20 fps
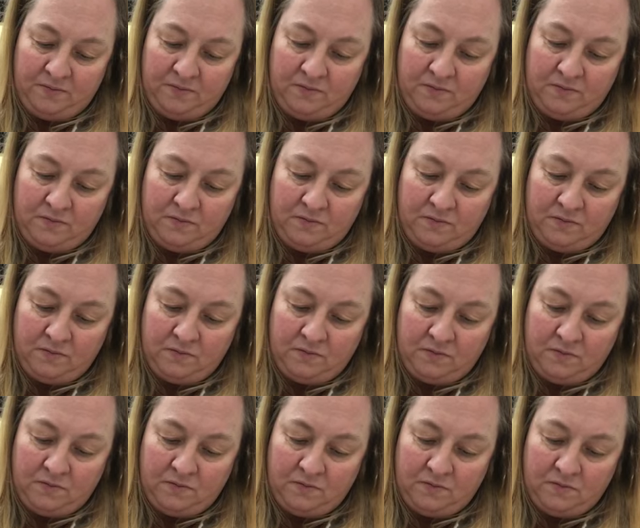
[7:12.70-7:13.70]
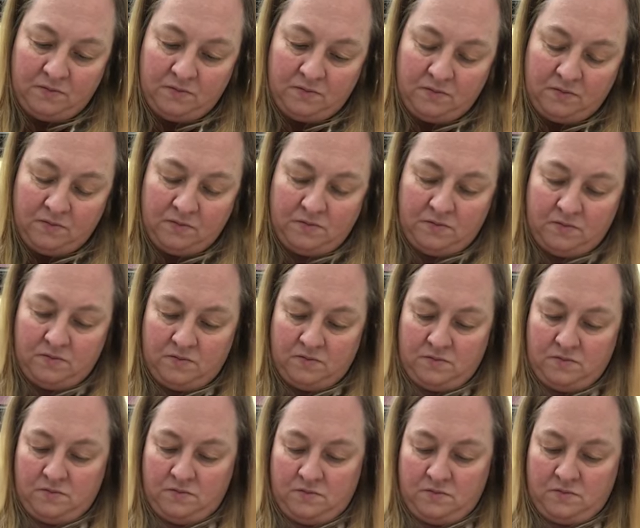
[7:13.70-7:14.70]

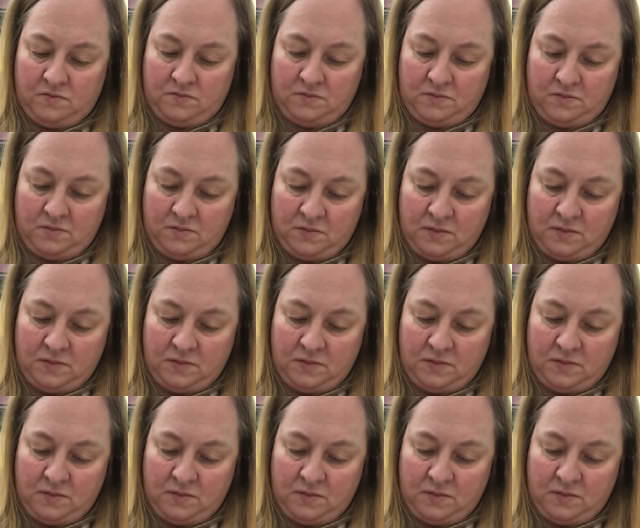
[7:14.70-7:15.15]
[no speech]